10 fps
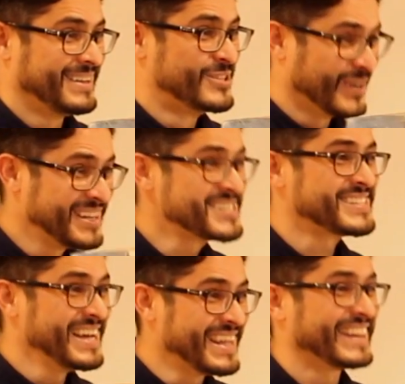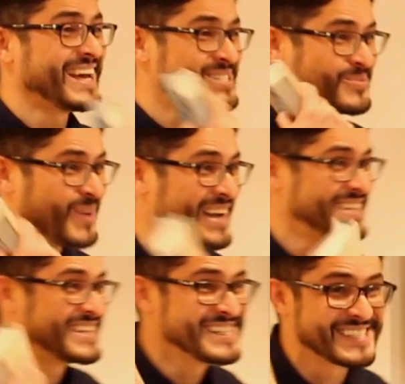Do you understand that? That's
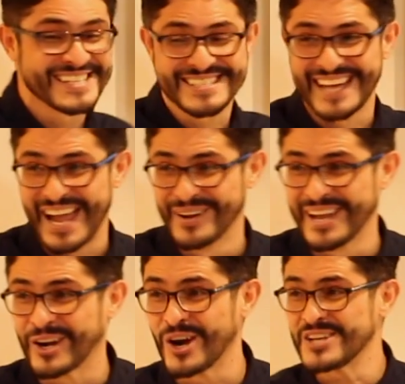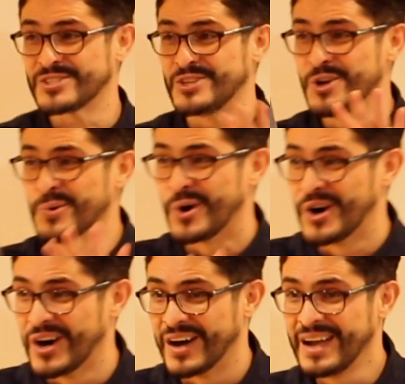why Jesus died on a cross. You
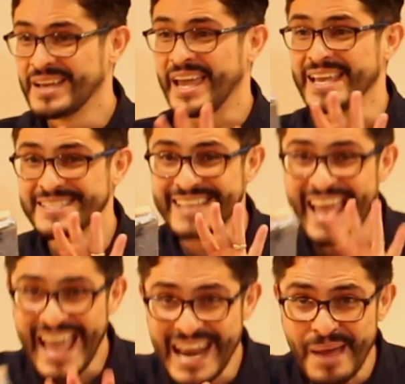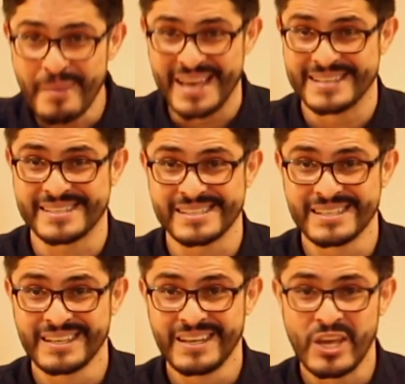were His enemies.
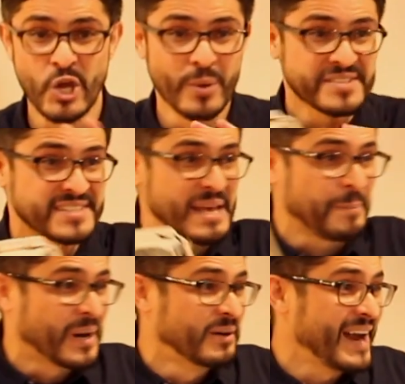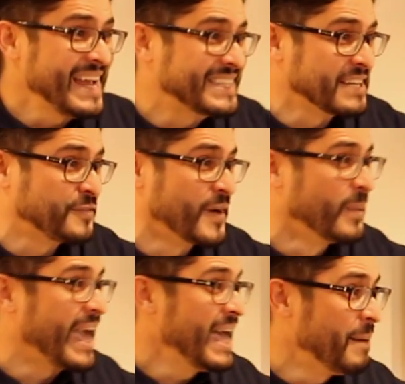You were separated
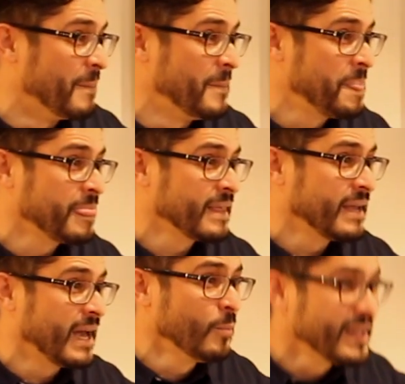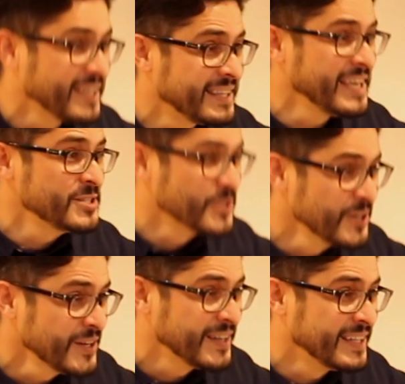from Him. And what did He
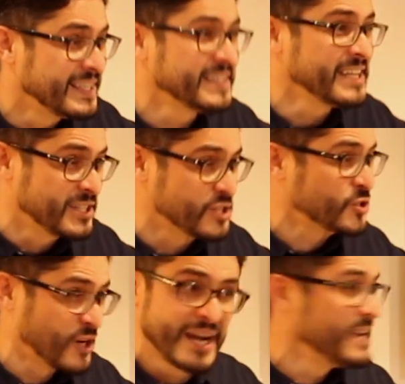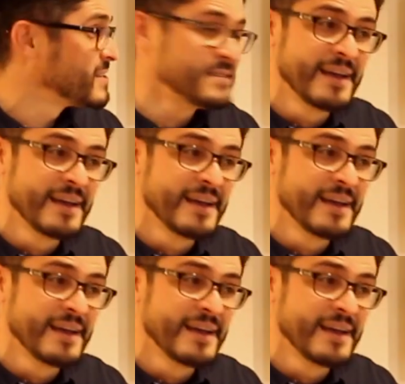do? Did He destroy us?